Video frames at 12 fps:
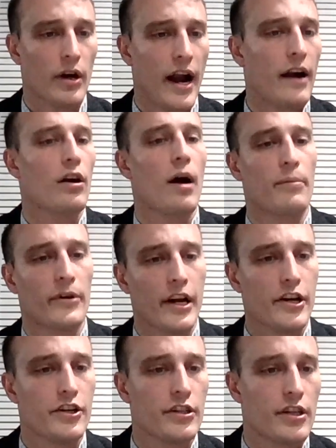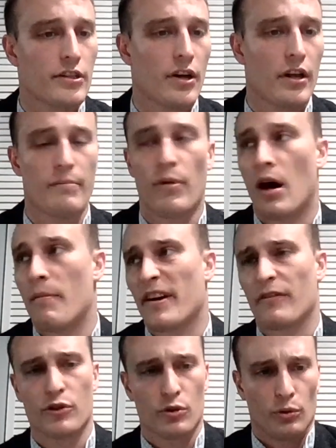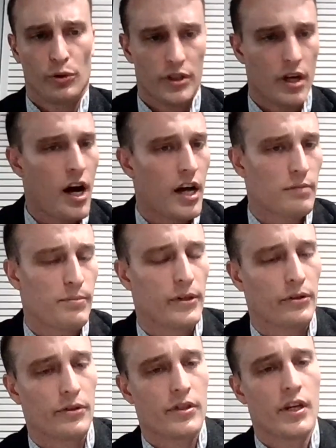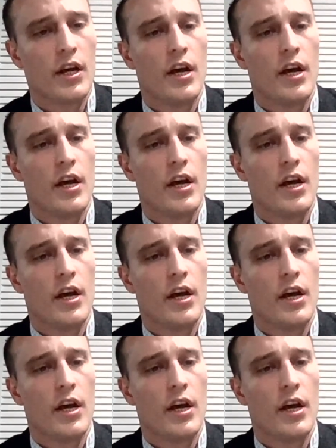air operations that saw the bombing of schools and hospitals.